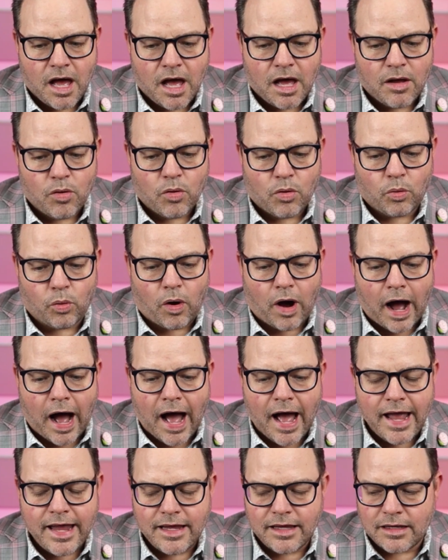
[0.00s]
Well,
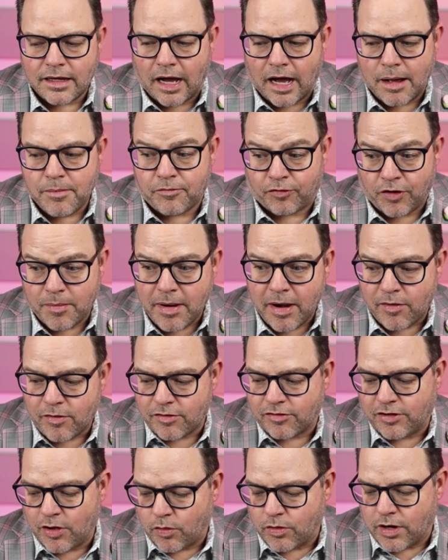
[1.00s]
I'm from
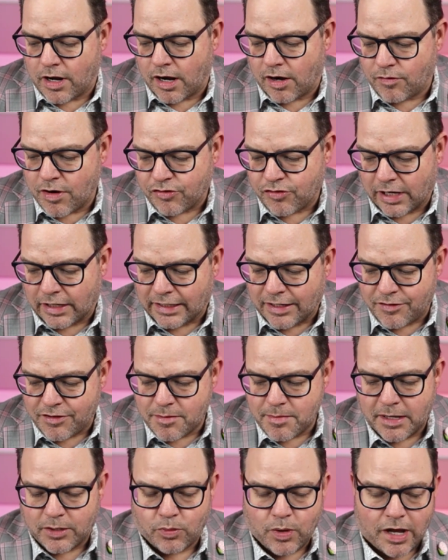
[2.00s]
Arizona originally. I live in the
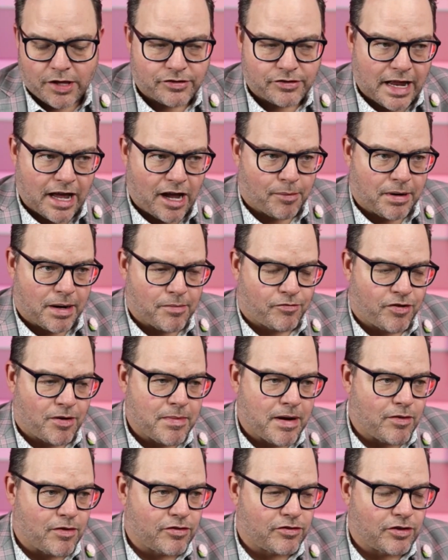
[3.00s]
Midwest now, but I'm from
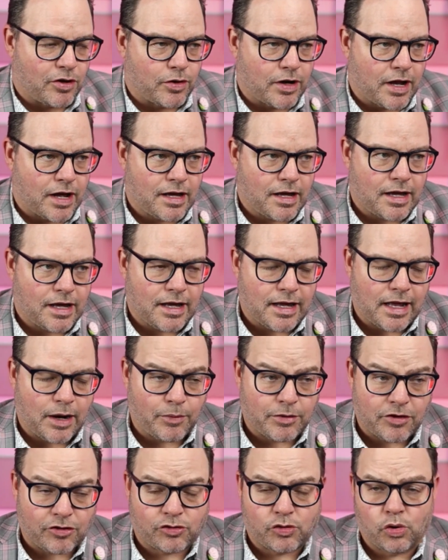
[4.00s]
Arizona and I went
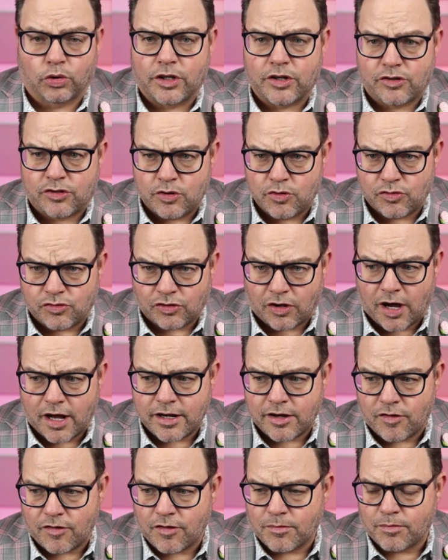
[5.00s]
to school in Tucson
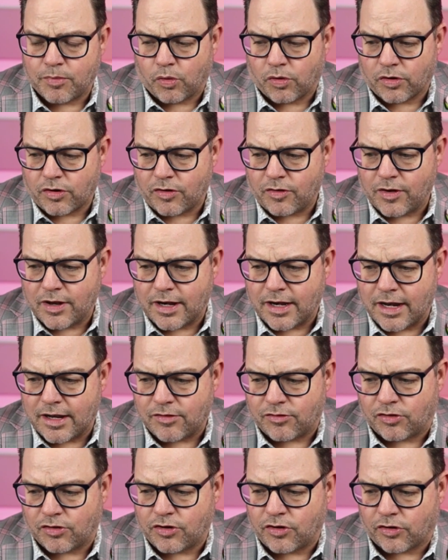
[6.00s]
near the border. And
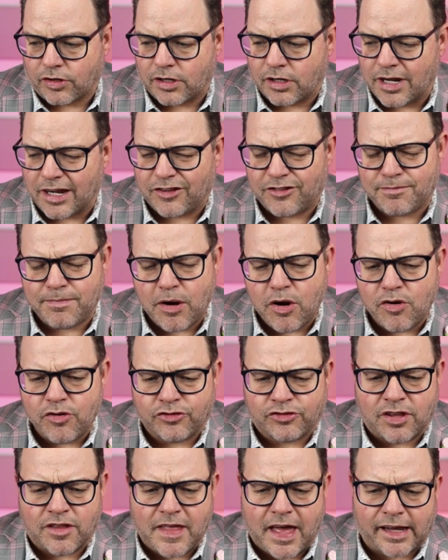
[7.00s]
so you're exposed
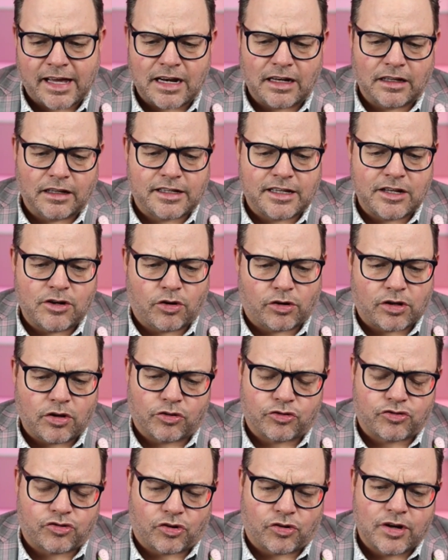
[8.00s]
to that kind of Latino culture